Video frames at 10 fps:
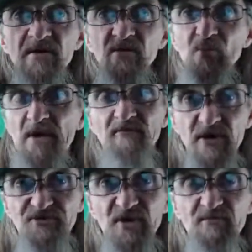whenever I
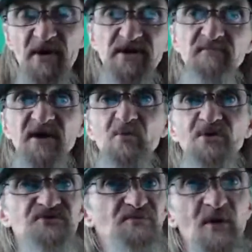check my email,
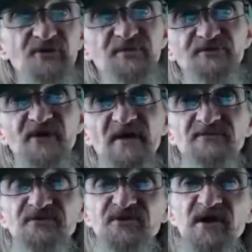which is multiple
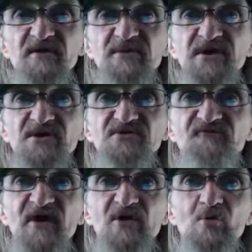times a day, because if
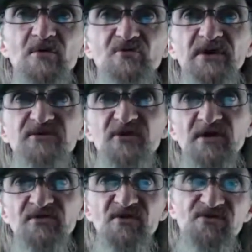I order anything,
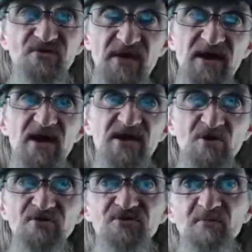this and that, I
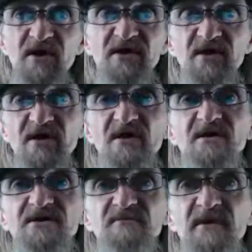go to my
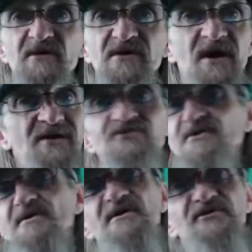email
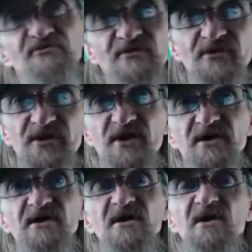constantly through the
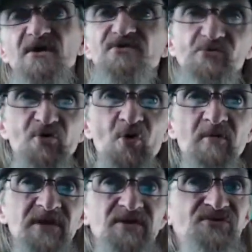day. So
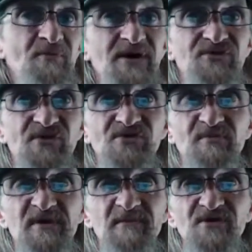normally if somebody sends
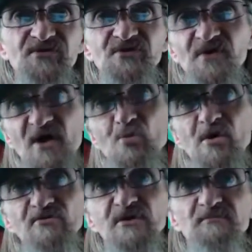me a message, I
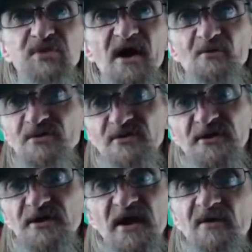will reply
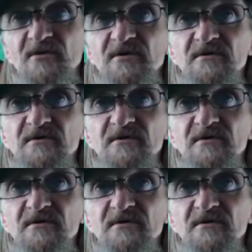within an hour.